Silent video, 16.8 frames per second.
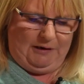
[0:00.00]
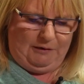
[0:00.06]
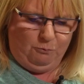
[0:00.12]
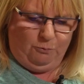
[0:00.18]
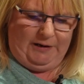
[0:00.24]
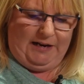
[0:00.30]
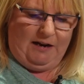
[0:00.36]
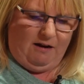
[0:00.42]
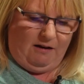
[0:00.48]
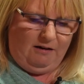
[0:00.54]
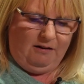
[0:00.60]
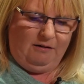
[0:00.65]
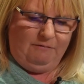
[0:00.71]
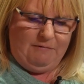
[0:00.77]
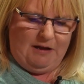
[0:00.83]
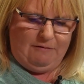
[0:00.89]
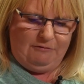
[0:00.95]
We
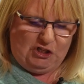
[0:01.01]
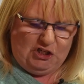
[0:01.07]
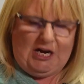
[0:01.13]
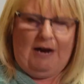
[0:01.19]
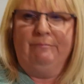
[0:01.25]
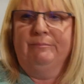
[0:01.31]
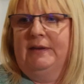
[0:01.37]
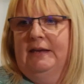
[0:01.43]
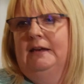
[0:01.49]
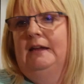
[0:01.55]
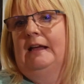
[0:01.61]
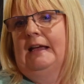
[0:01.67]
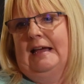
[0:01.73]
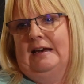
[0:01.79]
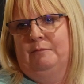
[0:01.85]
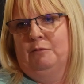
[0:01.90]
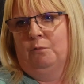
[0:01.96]
are
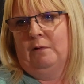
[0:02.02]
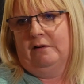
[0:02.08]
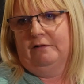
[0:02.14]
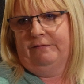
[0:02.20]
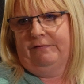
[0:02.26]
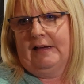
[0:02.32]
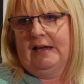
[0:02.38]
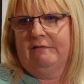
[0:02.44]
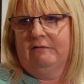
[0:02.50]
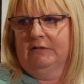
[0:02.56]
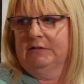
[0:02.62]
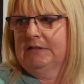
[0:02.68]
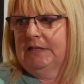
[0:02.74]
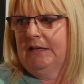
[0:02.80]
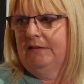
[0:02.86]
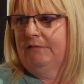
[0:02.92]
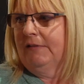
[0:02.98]
championing animal welfare
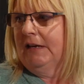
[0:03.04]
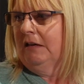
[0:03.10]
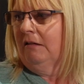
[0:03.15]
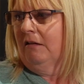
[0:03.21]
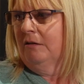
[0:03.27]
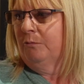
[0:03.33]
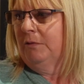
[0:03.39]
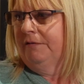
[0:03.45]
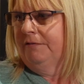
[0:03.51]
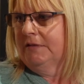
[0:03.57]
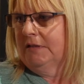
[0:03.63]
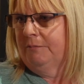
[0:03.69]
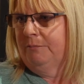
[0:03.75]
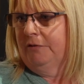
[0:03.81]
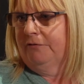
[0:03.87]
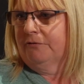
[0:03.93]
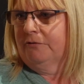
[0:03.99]
on TV, like we've
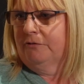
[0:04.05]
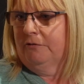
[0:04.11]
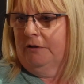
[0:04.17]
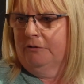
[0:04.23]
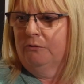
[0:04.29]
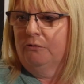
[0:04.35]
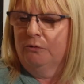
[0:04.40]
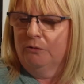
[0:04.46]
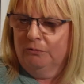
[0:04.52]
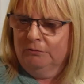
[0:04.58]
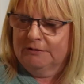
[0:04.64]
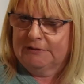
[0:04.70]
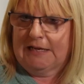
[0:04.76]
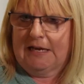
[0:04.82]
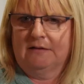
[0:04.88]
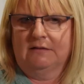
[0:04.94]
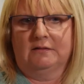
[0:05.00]
said before, on all
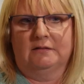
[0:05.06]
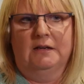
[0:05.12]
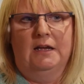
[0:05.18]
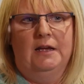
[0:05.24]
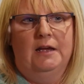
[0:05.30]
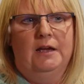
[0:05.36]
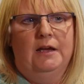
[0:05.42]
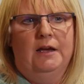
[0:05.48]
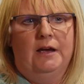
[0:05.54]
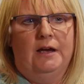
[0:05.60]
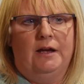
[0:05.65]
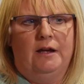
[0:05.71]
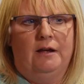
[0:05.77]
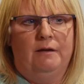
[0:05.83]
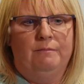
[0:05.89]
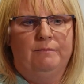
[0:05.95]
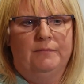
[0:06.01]
sets.
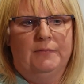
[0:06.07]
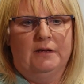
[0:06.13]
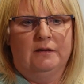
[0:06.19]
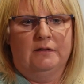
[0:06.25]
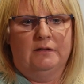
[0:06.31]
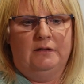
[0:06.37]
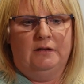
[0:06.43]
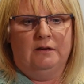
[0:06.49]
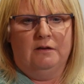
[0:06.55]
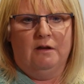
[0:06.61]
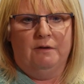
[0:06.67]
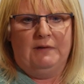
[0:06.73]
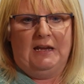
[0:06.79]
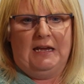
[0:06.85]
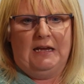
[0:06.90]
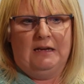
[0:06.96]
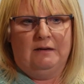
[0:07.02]

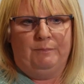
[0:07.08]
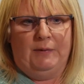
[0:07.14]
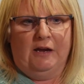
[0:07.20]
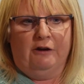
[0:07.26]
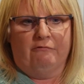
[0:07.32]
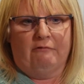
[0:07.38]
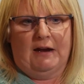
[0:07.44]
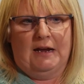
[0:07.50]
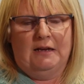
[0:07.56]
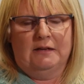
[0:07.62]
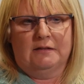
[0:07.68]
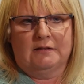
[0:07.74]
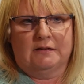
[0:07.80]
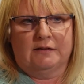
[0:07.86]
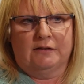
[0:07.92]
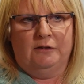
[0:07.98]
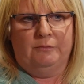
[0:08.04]
It'd be great
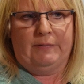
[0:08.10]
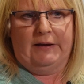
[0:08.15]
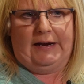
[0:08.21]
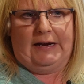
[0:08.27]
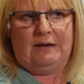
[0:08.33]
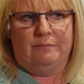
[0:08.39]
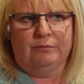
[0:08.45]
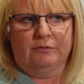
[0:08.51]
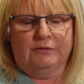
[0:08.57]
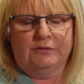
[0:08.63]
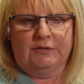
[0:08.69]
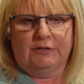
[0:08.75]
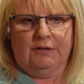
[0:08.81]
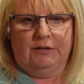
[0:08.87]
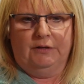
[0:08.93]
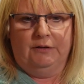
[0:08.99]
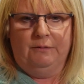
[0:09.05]
to be able
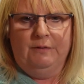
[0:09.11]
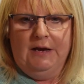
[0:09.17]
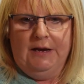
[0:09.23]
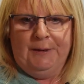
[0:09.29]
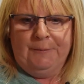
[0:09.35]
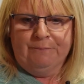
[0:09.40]
to,